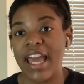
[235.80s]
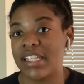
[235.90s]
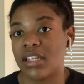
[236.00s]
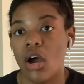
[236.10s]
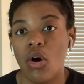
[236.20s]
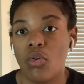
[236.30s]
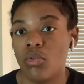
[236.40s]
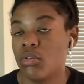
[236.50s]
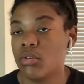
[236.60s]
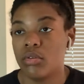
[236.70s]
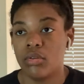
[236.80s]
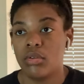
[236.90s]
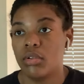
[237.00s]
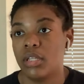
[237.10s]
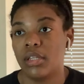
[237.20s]
head is gone.
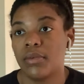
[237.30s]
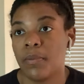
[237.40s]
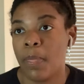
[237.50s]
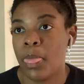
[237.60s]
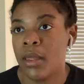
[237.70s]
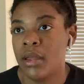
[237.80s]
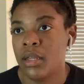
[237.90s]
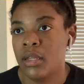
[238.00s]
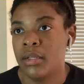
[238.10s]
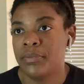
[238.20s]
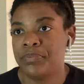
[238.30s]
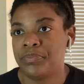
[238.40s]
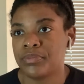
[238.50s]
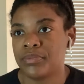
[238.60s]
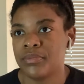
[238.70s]
We'll see about that.
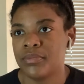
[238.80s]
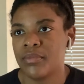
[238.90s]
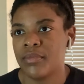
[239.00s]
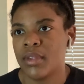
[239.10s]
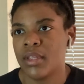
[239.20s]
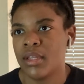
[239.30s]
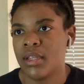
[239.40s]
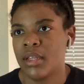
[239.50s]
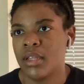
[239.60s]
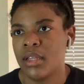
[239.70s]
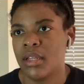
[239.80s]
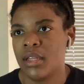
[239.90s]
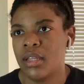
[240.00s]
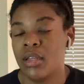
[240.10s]
Well, that was an